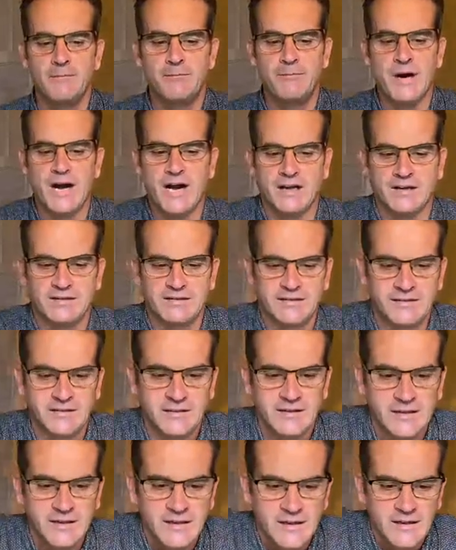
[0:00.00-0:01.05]
bus
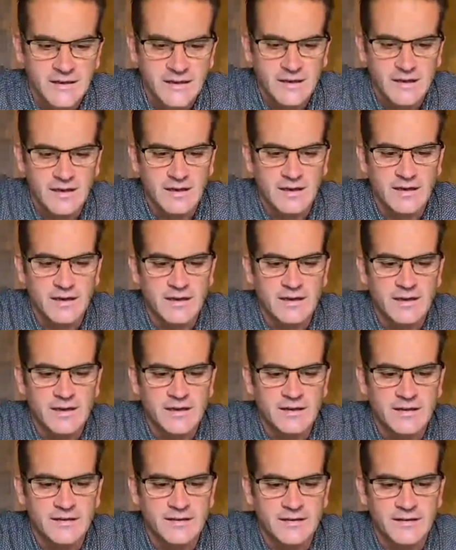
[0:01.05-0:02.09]
uh,
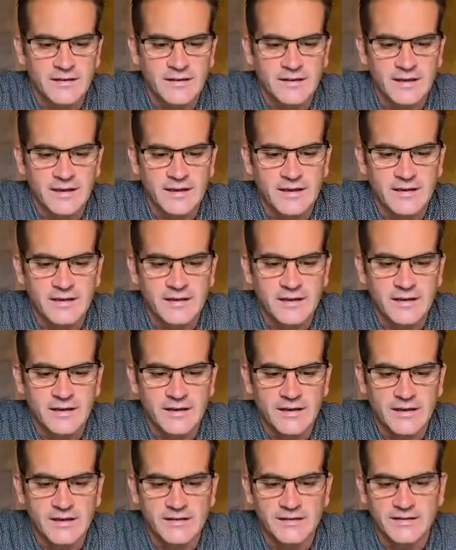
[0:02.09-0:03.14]
in in
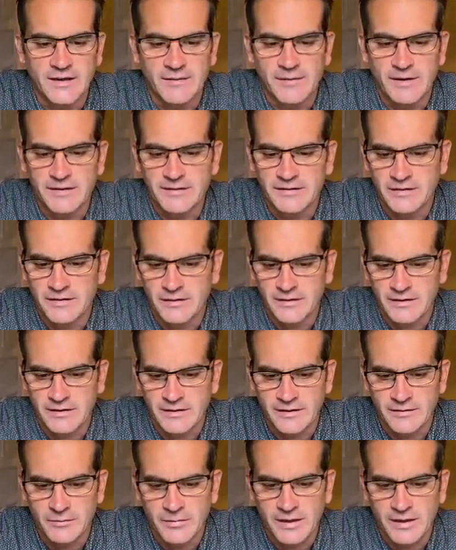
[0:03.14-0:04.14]
uh, in summer. So here